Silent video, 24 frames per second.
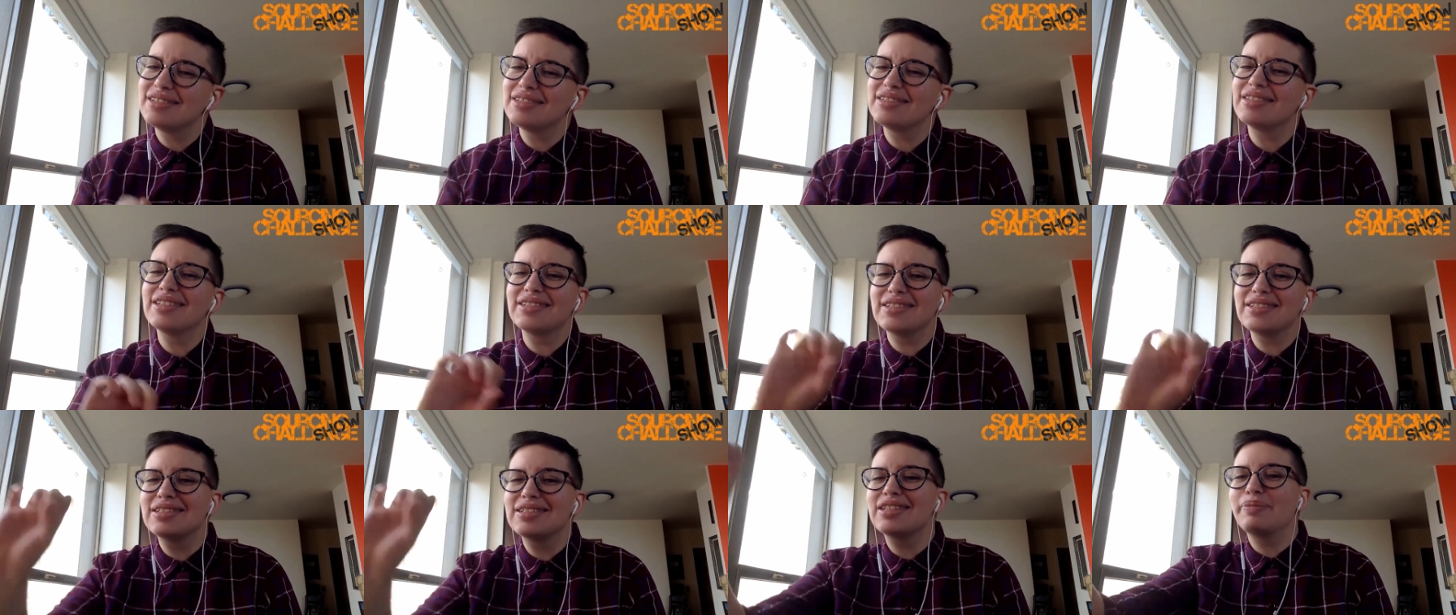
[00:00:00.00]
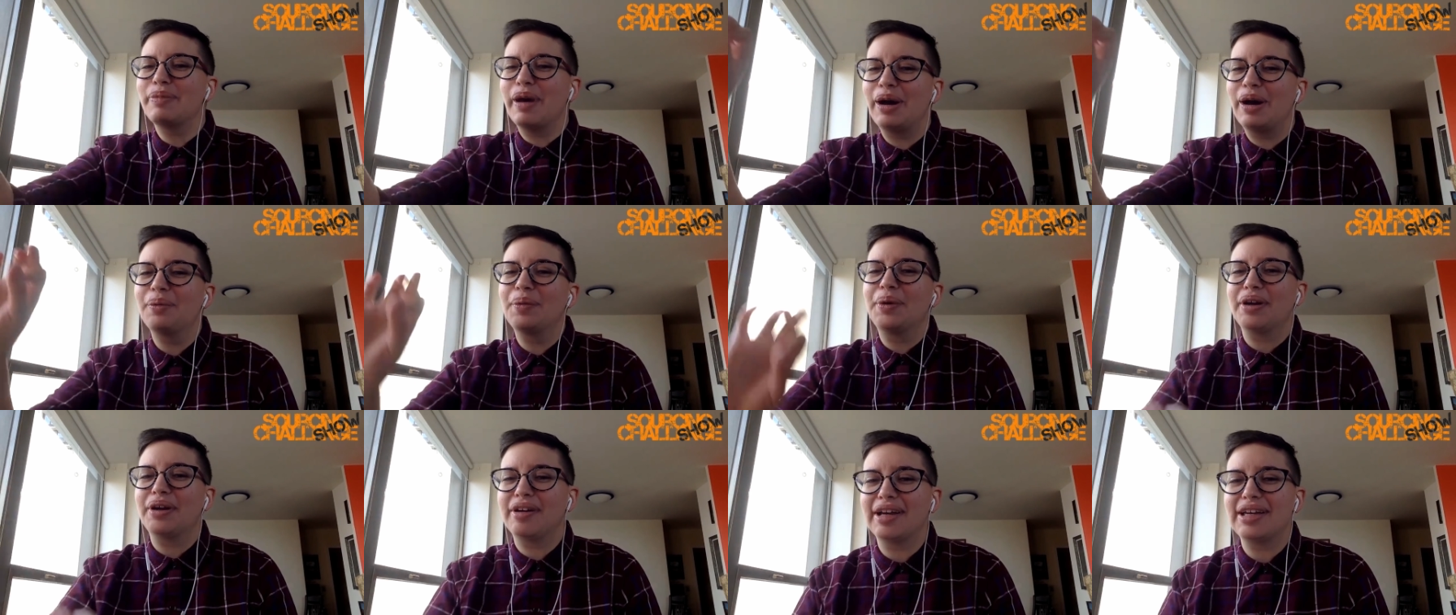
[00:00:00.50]
this is
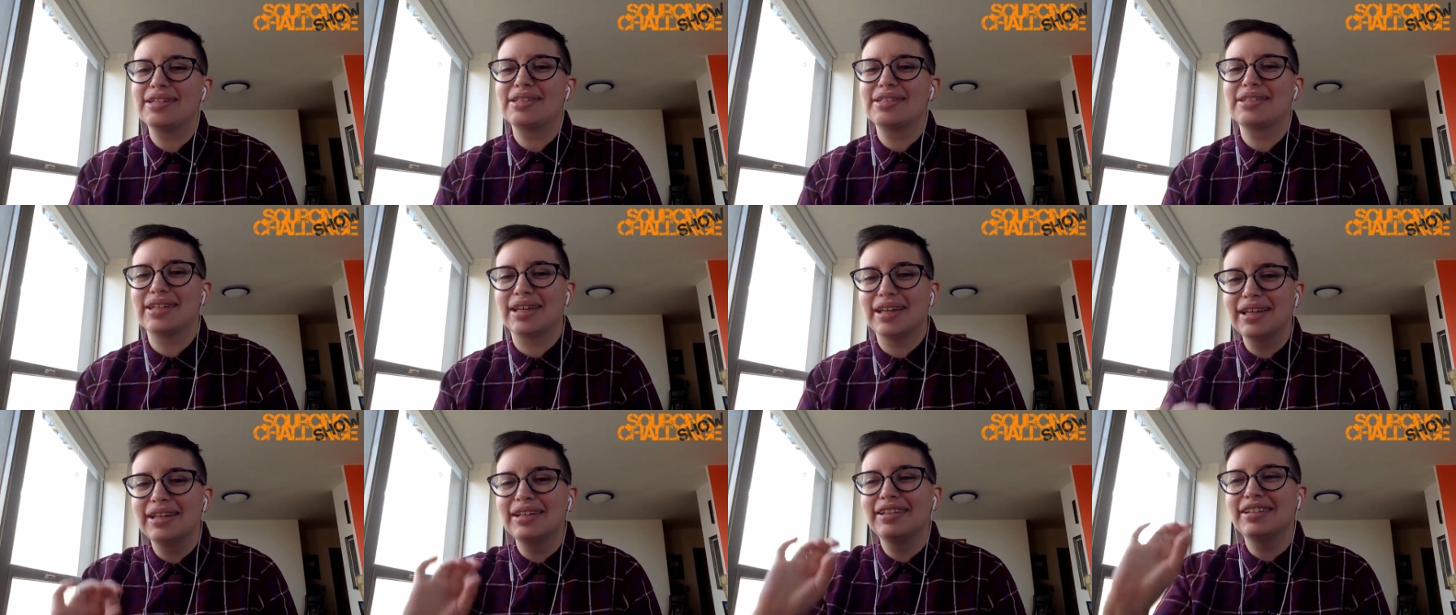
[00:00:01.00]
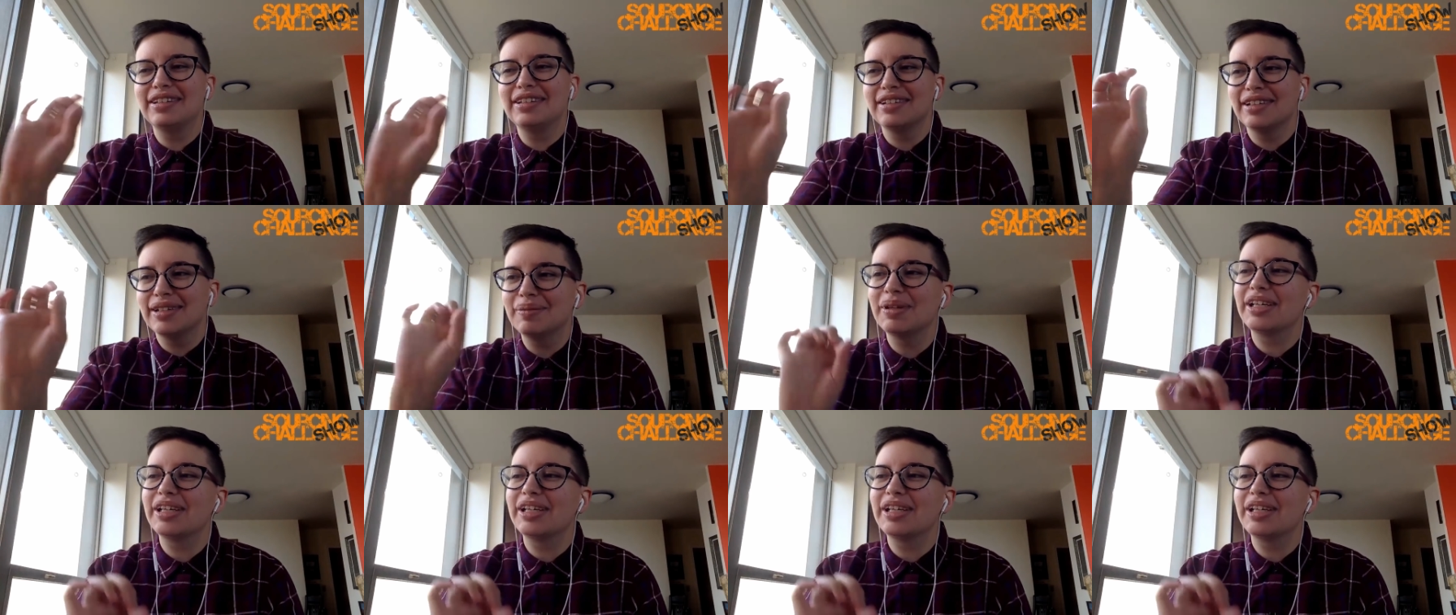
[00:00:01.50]
about where I sit.